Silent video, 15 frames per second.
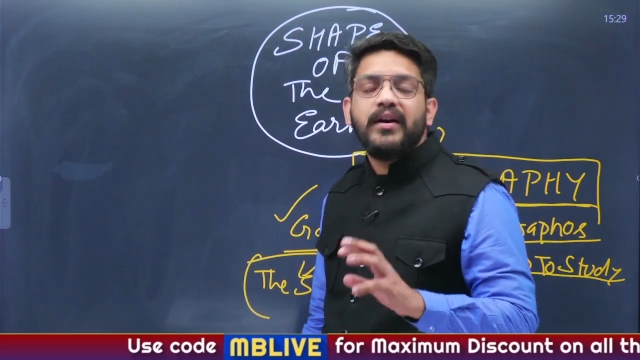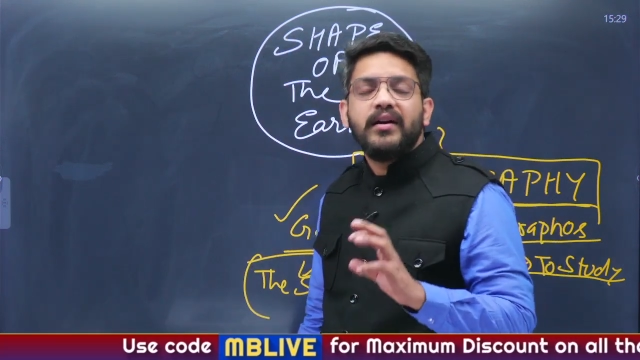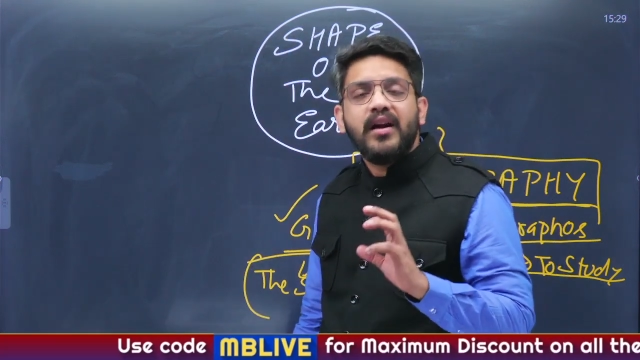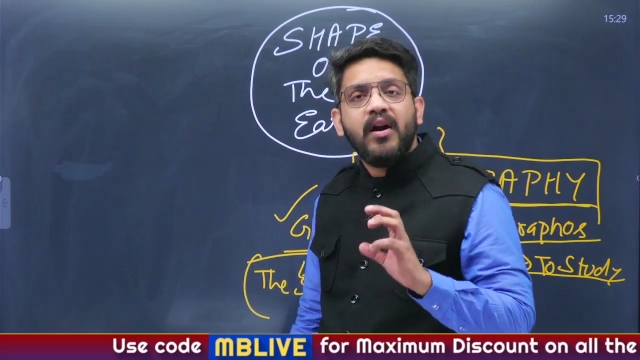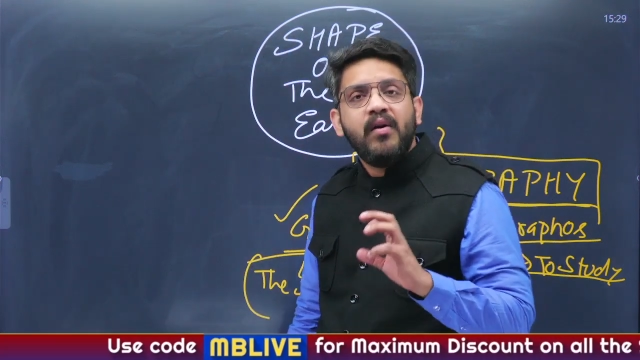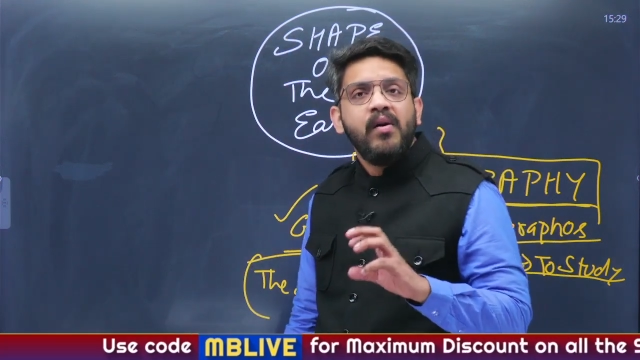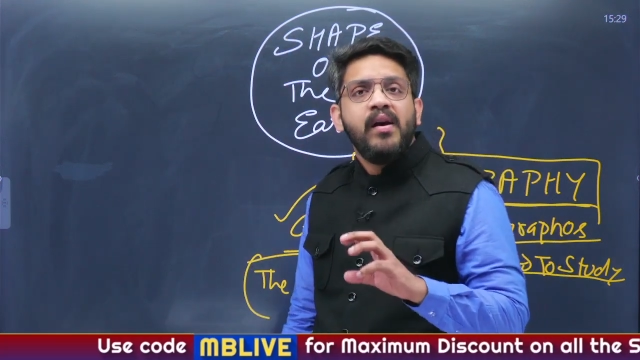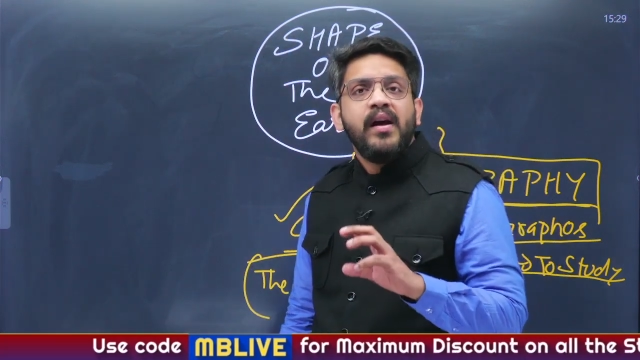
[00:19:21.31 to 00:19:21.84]

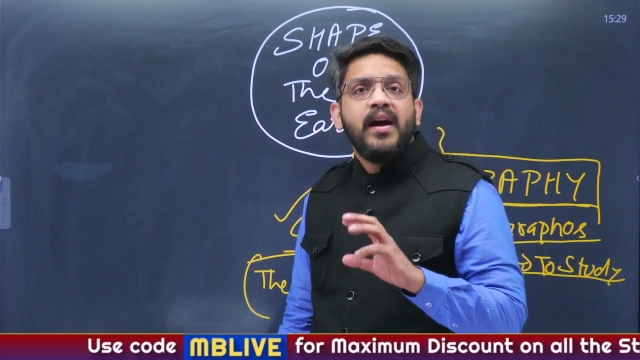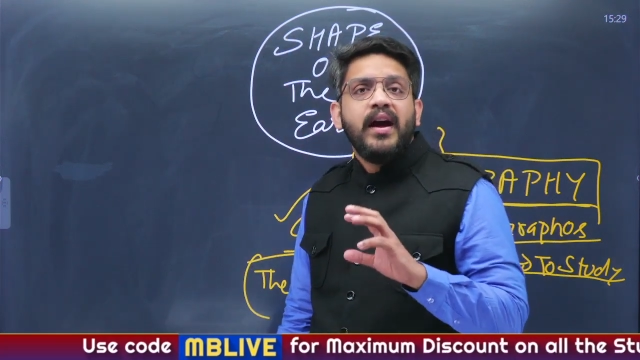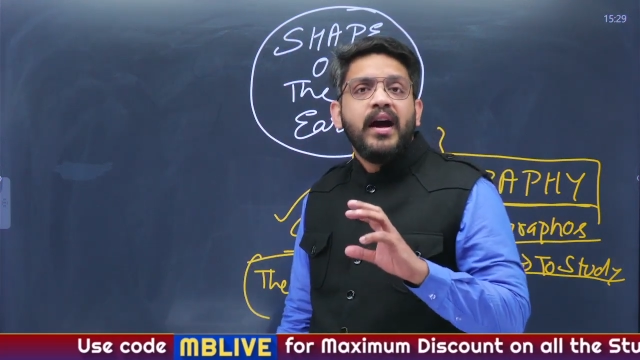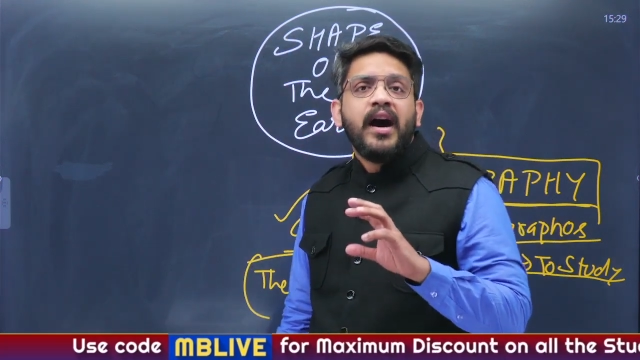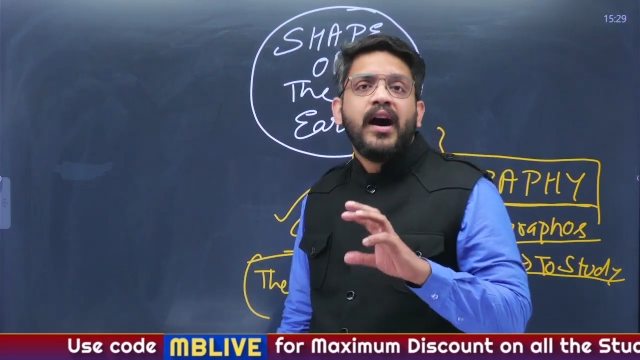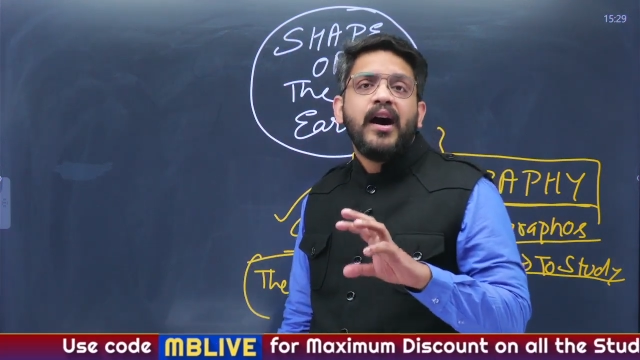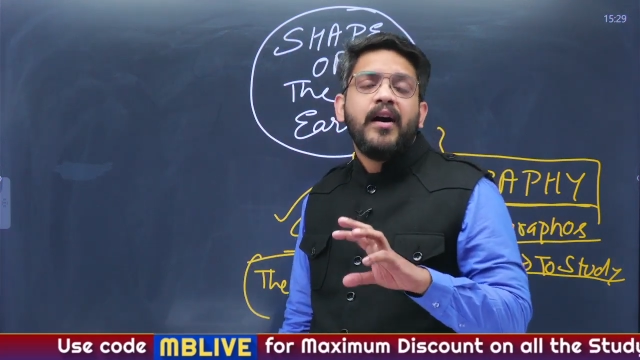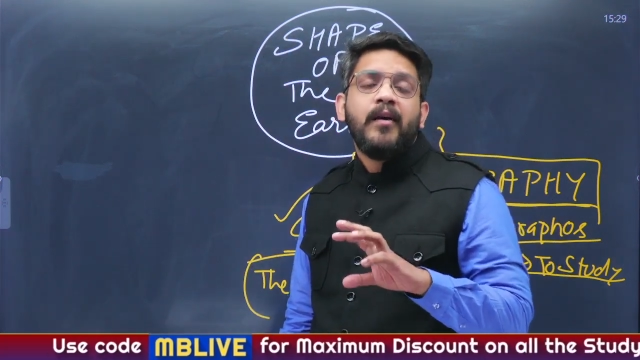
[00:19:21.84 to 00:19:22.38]
Now,
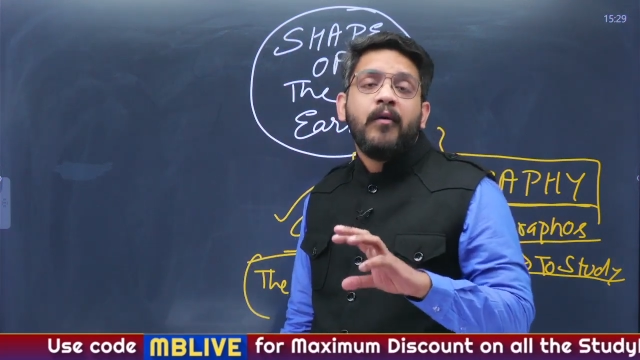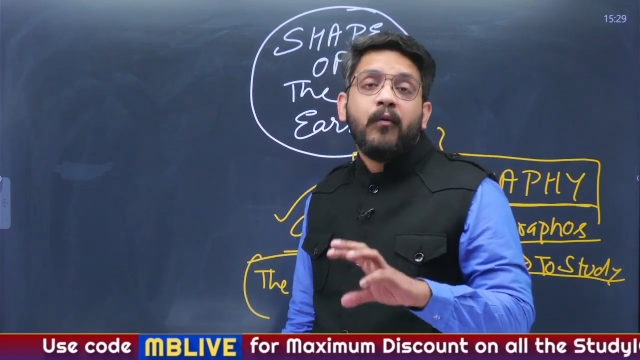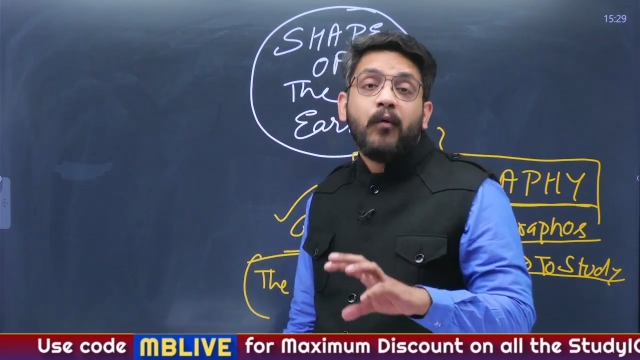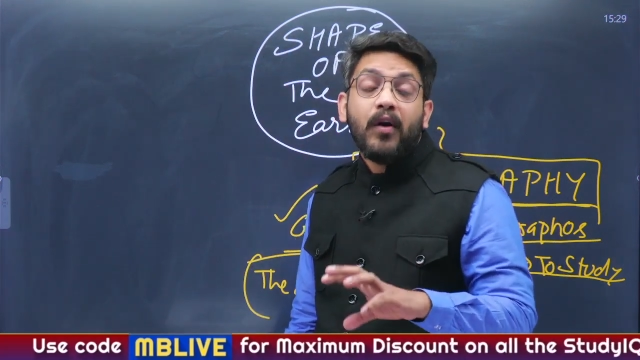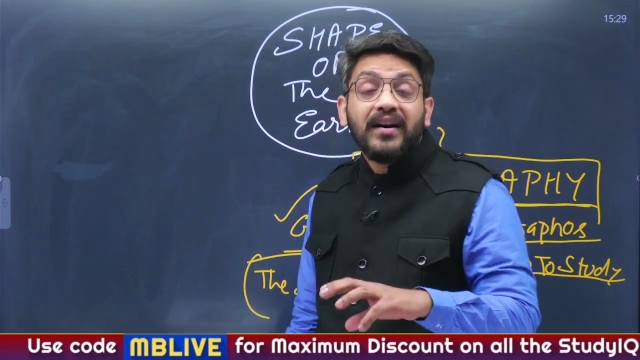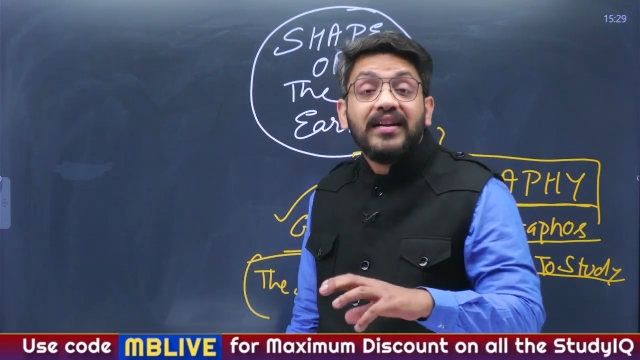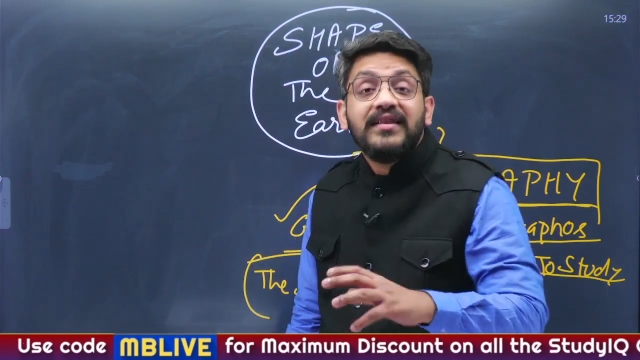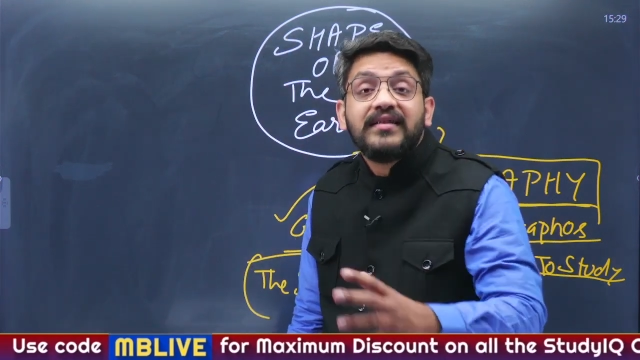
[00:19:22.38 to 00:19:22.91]

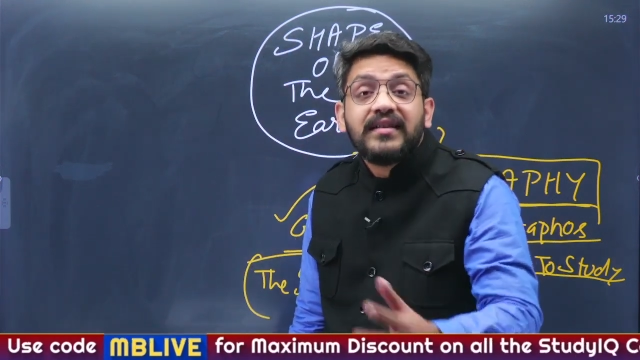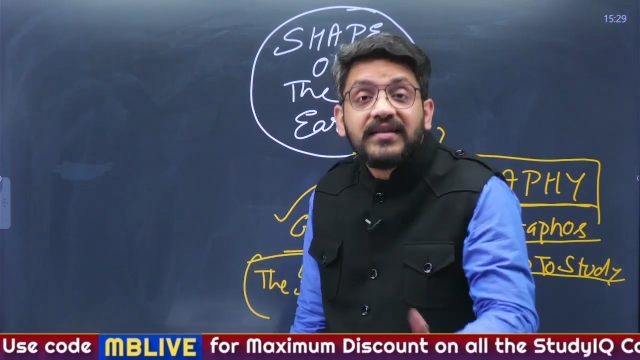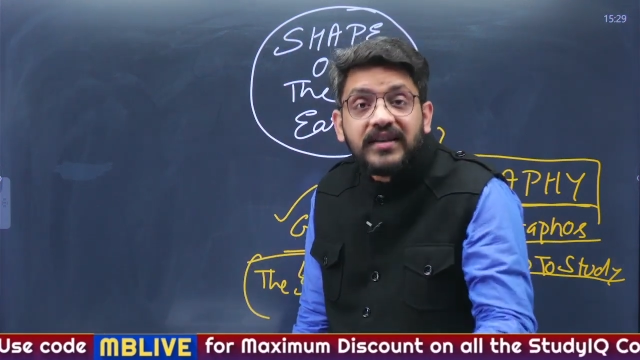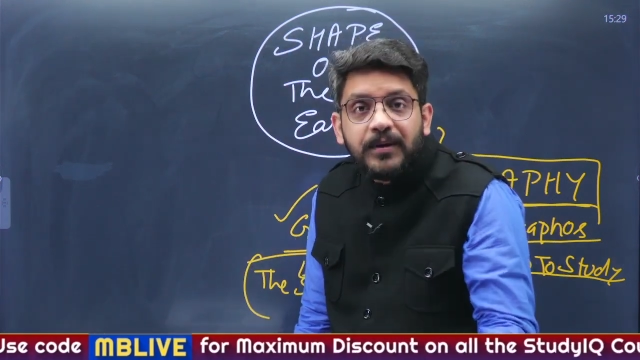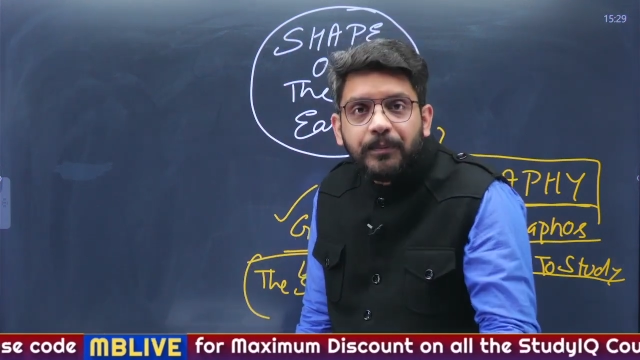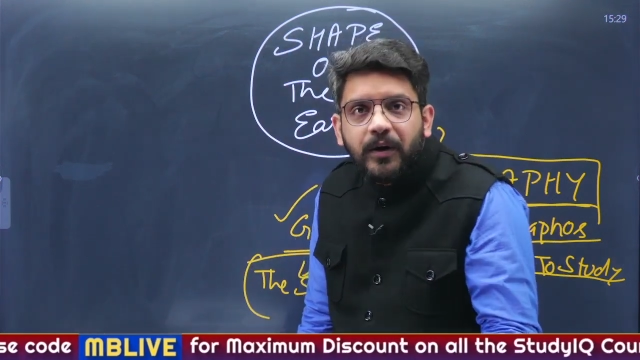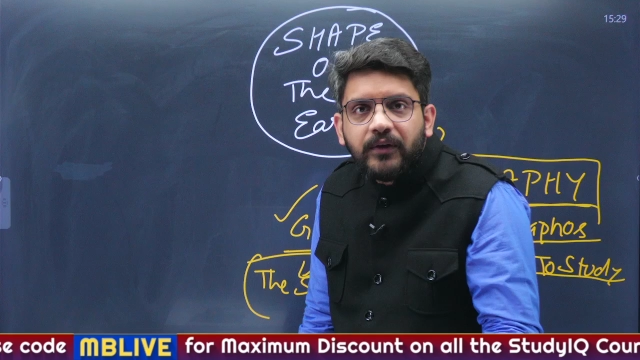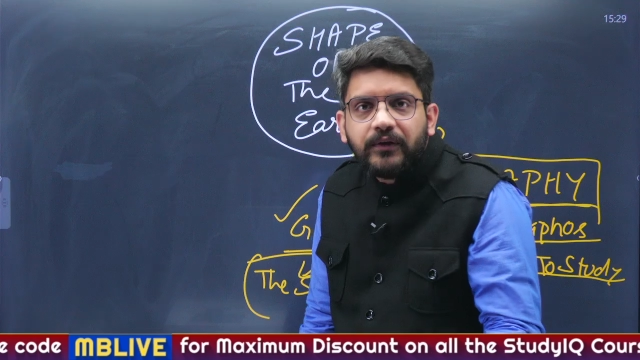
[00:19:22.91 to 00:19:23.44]
what is the
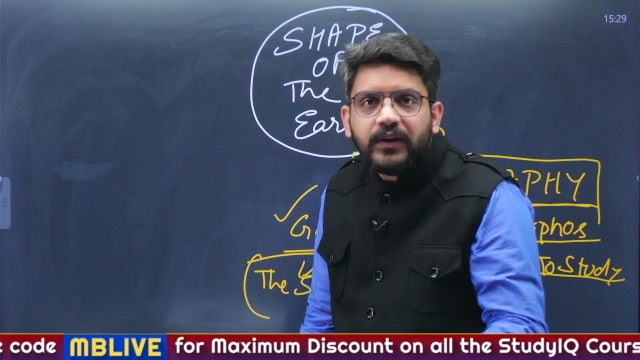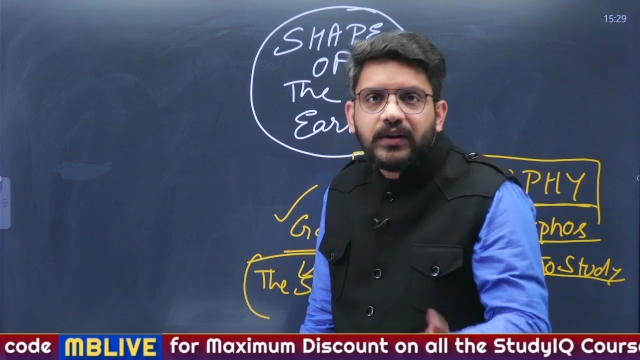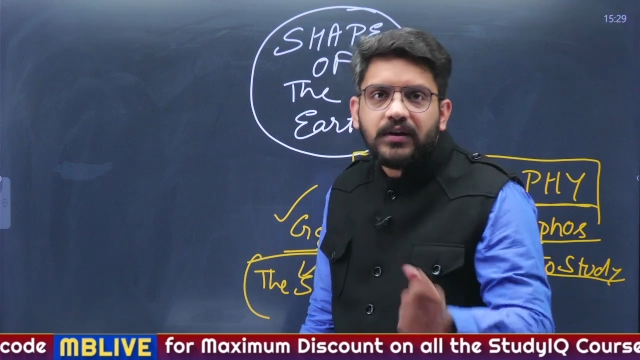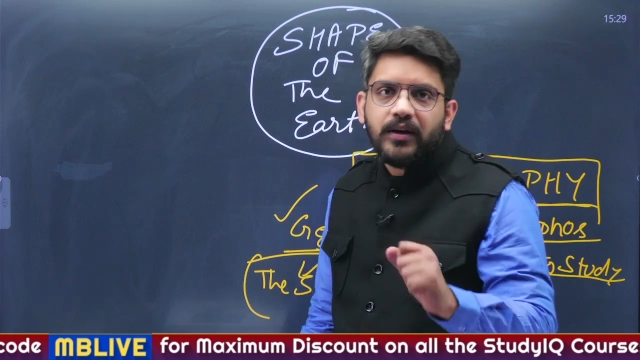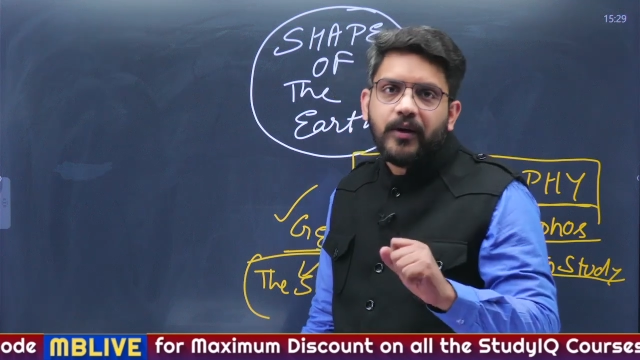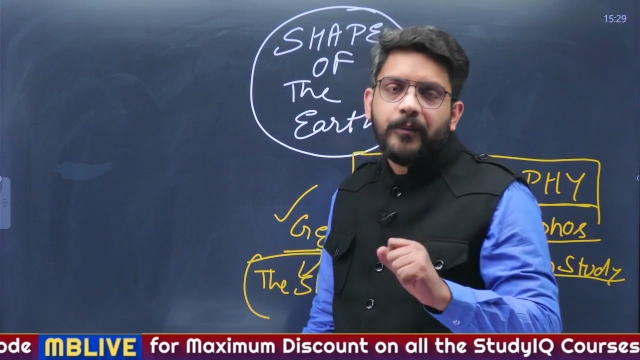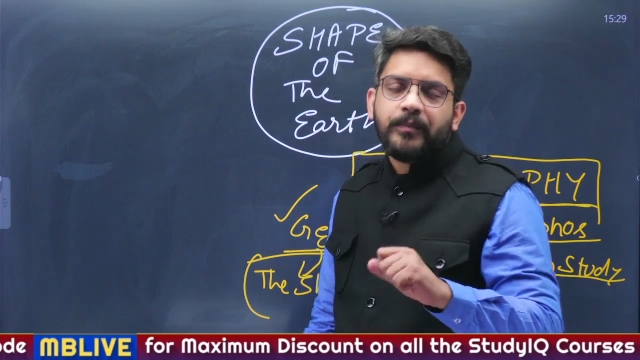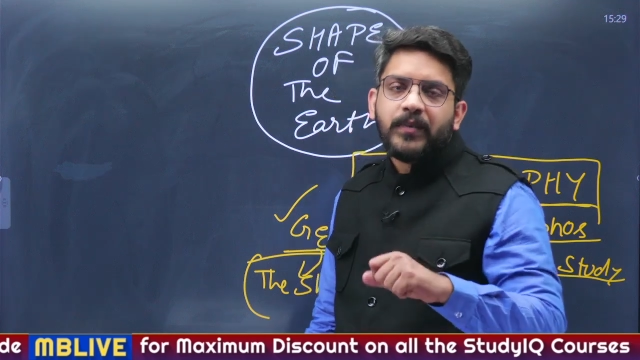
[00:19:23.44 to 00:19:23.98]
shape of Earth
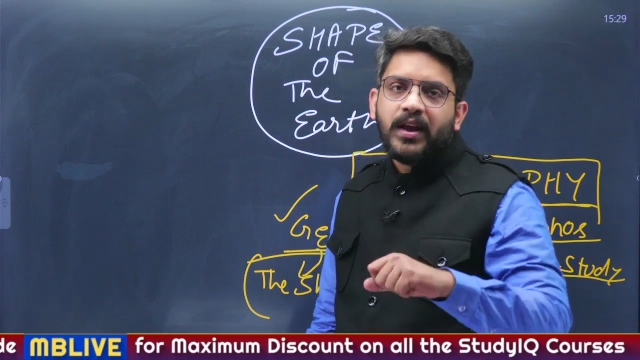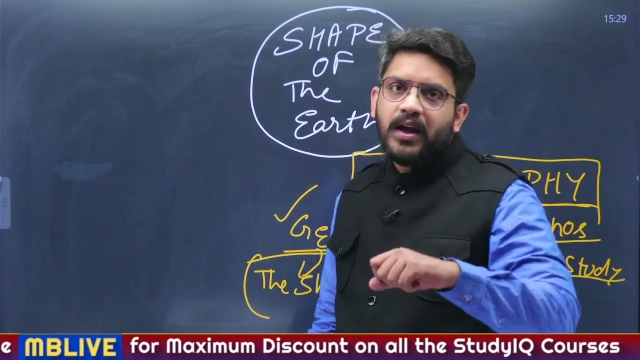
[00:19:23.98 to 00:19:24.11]
now?